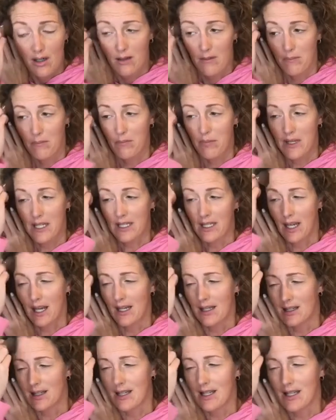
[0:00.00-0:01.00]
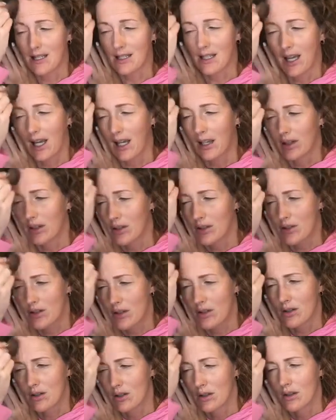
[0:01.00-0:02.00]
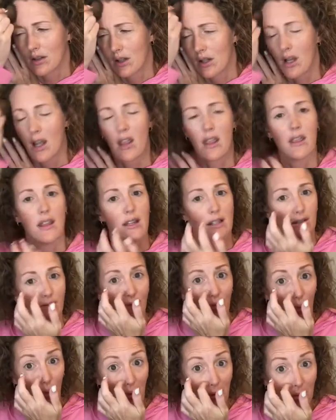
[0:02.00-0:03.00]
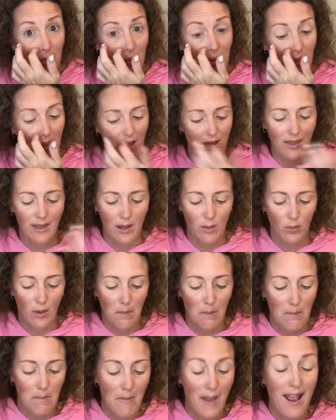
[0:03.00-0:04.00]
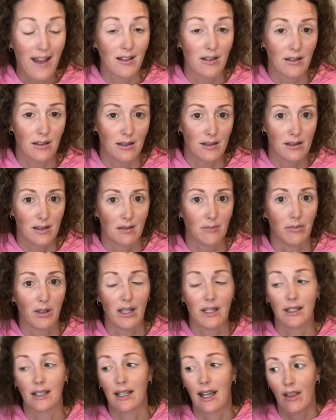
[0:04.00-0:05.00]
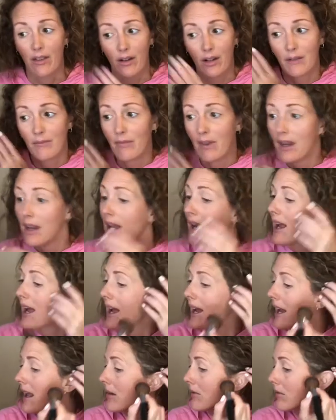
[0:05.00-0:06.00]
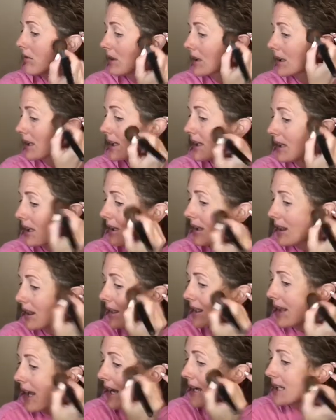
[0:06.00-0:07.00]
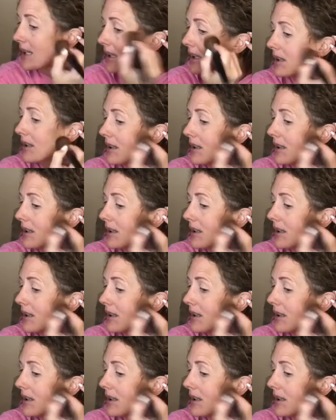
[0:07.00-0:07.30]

because these colors, this formula, they were meant to blend together. And I really like